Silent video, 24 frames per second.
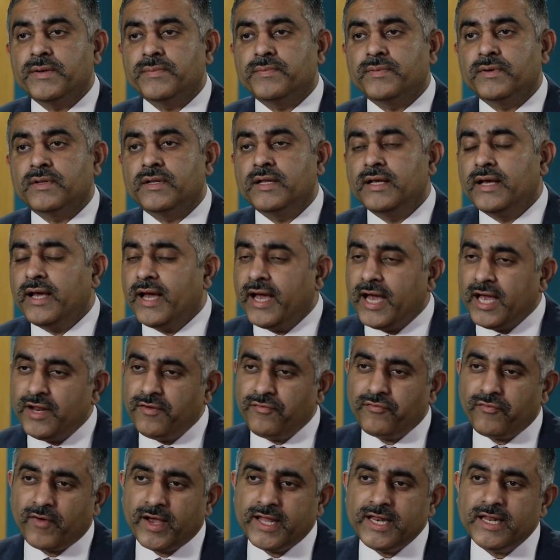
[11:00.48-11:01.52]
people.
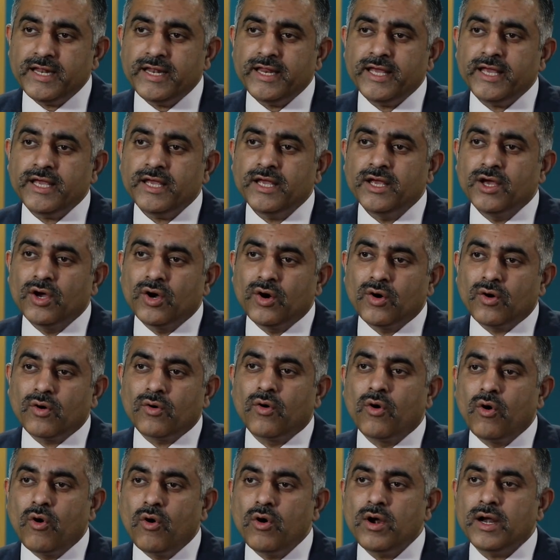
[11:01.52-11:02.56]
And finally,
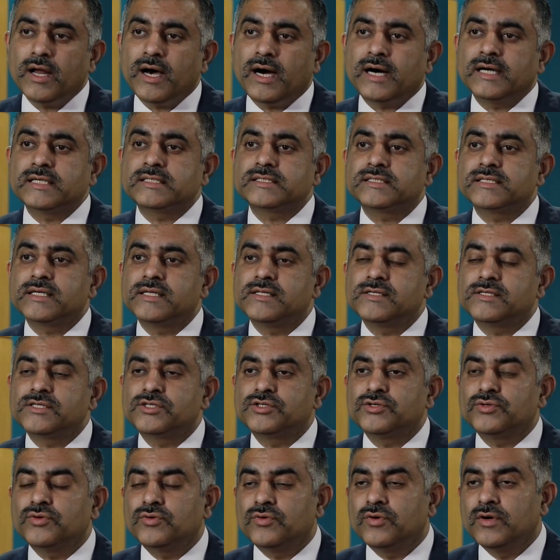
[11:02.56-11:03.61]
hold ourselves
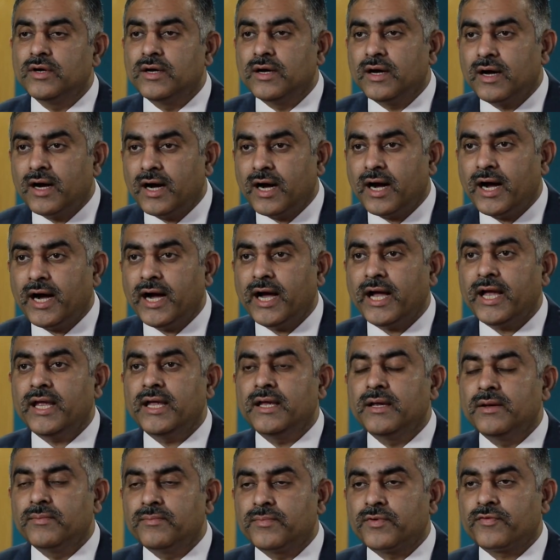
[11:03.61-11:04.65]
to high
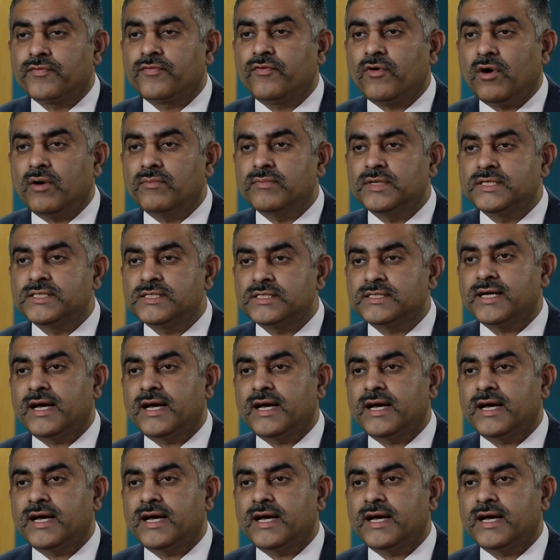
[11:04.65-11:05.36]
performance